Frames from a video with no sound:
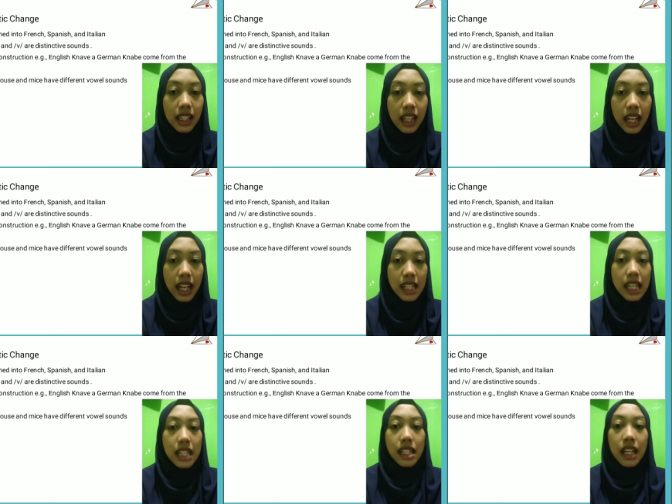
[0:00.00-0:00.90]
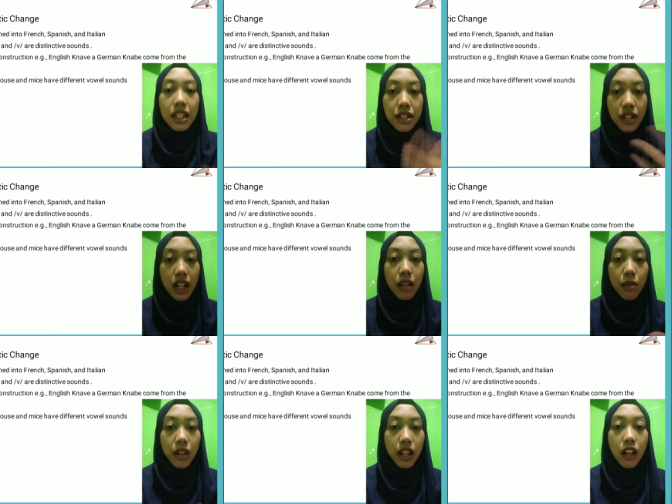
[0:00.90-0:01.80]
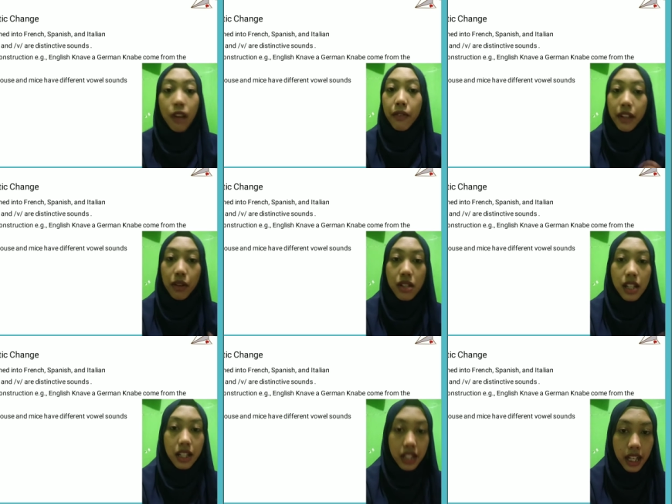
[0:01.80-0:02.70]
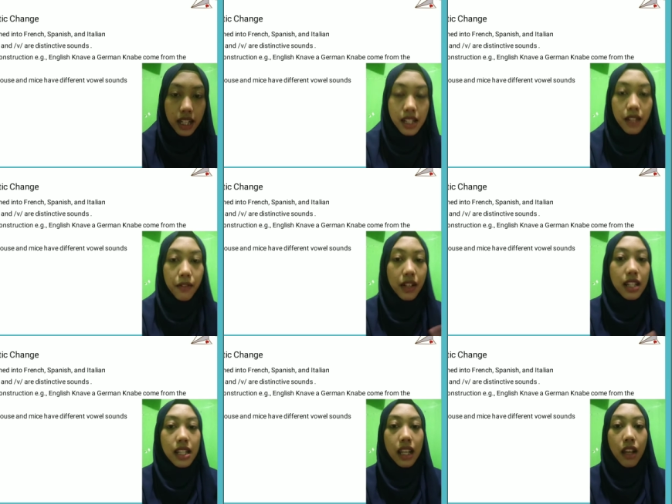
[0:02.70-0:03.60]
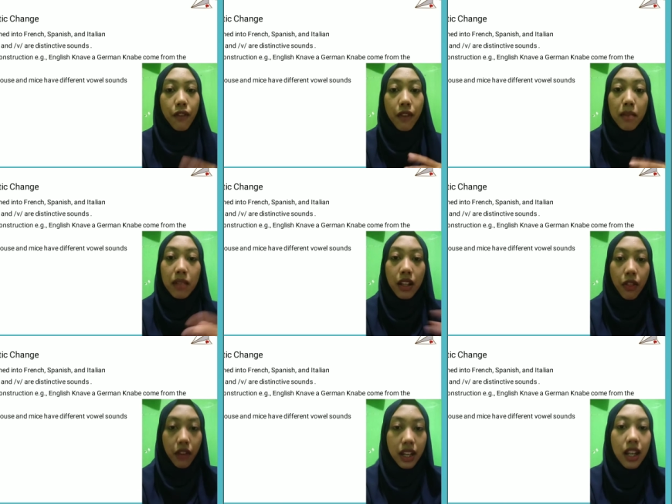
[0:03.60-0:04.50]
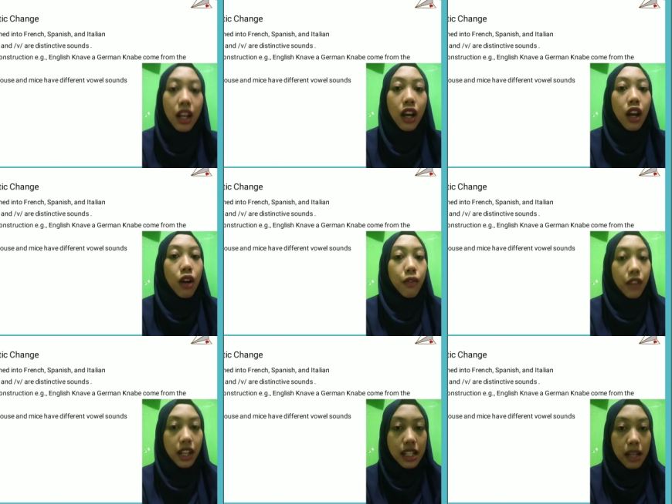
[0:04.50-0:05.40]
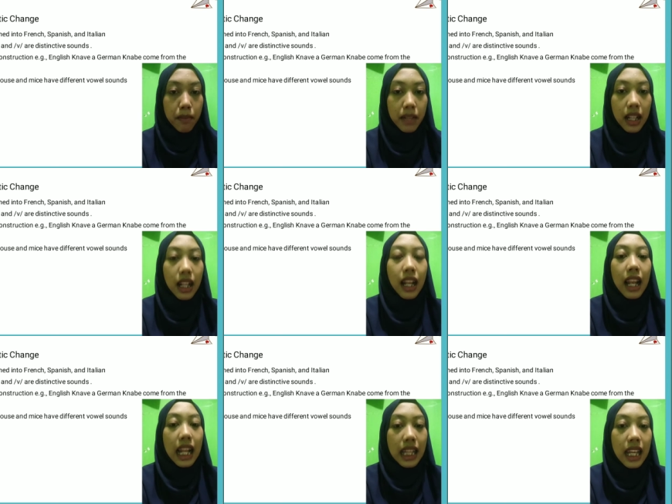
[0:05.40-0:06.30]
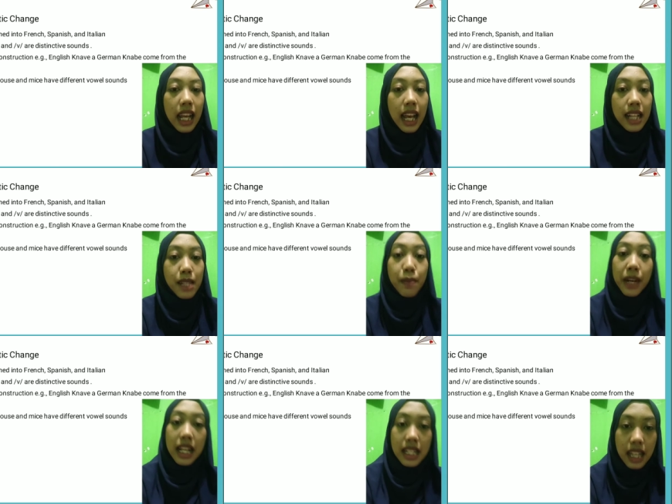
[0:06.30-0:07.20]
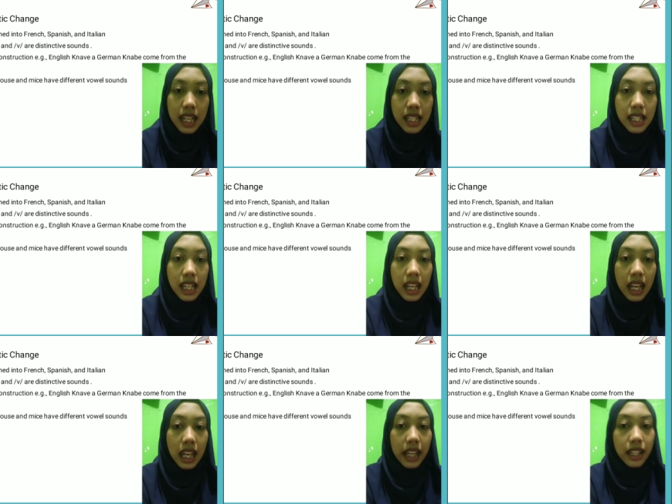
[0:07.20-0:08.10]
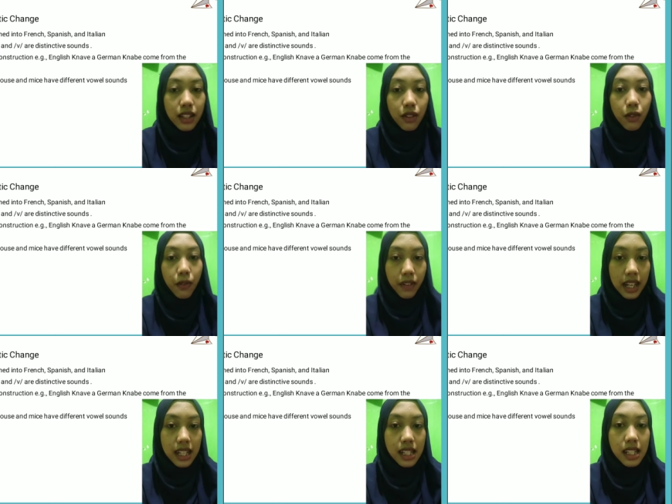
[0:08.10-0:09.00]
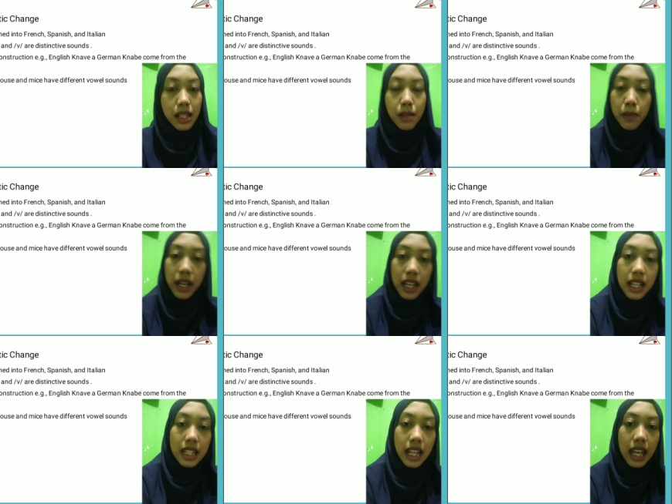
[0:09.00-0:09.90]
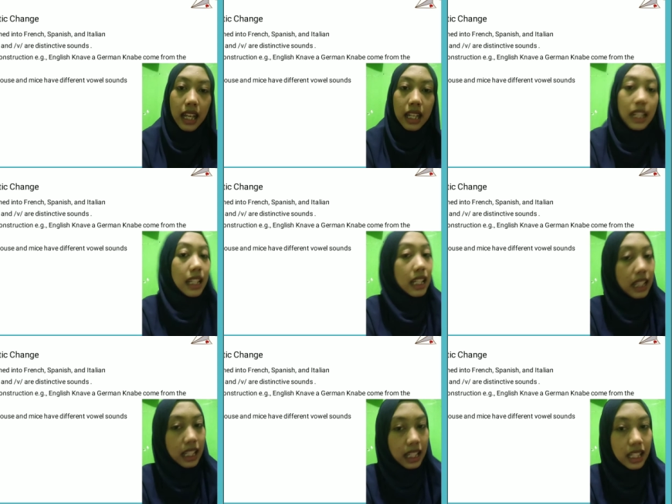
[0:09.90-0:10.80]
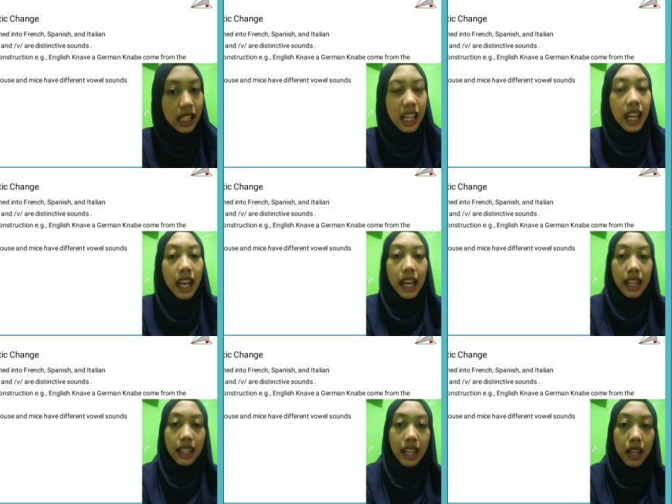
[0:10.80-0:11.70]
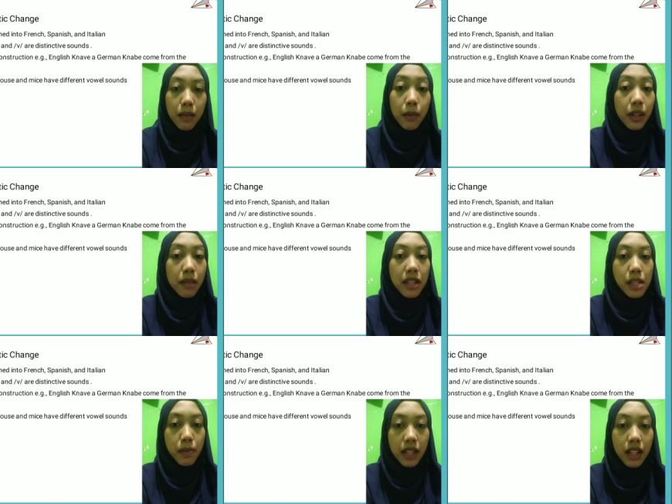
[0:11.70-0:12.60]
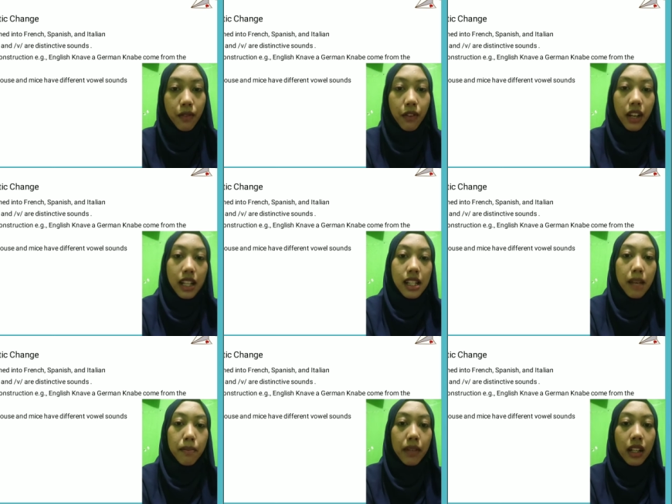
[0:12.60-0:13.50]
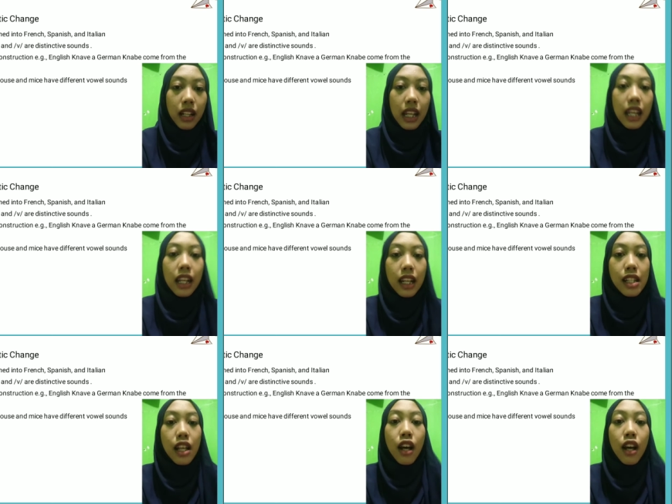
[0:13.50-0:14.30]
next is traditional model of linguistic change. The first is family tree. For example, Latin has branches into French, Spanish, and Italian, and then phonemic split. For example, English